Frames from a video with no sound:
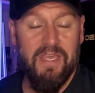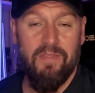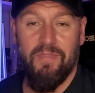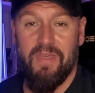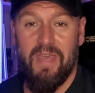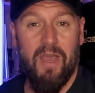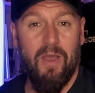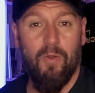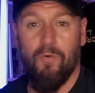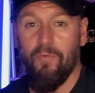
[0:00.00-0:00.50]

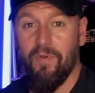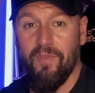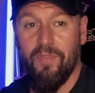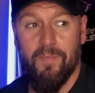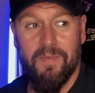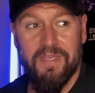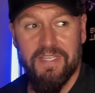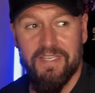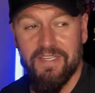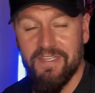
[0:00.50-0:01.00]
the
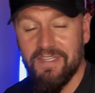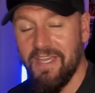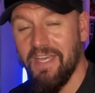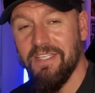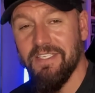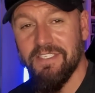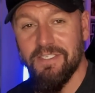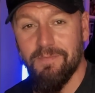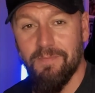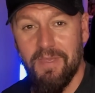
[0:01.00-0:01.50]
algorithm is
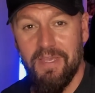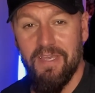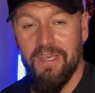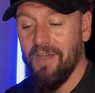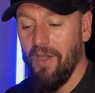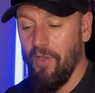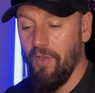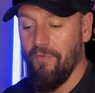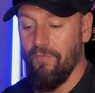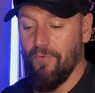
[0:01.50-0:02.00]
against me
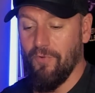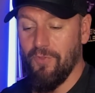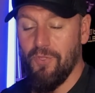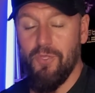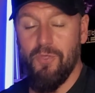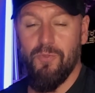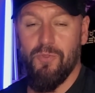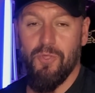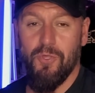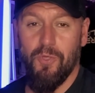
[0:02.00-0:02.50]
over on
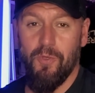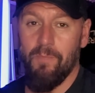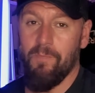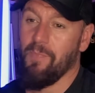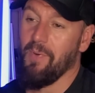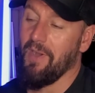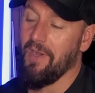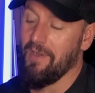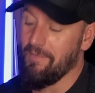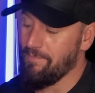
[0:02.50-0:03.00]

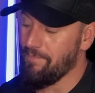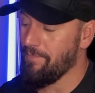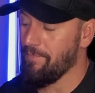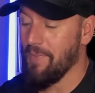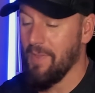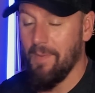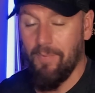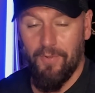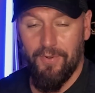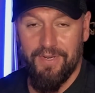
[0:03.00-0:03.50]
YouTube, but
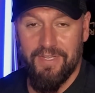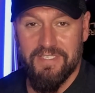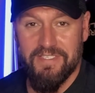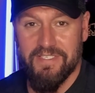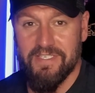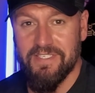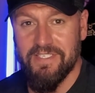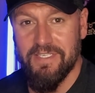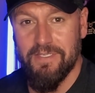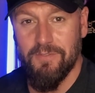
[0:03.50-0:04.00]
people on
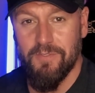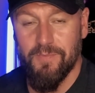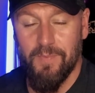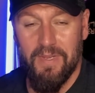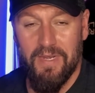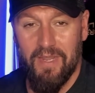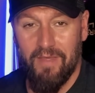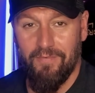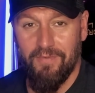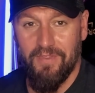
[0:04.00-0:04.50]
Insta seem to
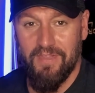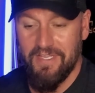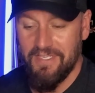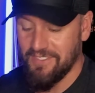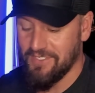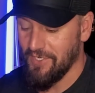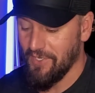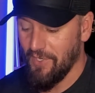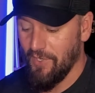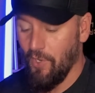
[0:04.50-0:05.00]
be loving
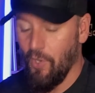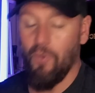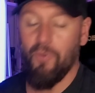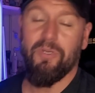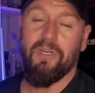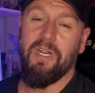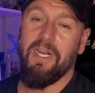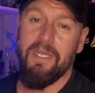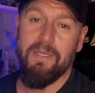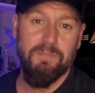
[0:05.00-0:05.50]
these
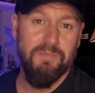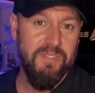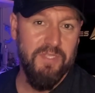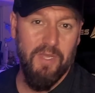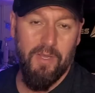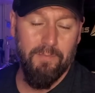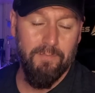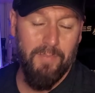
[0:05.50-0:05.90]
odd clips that I'm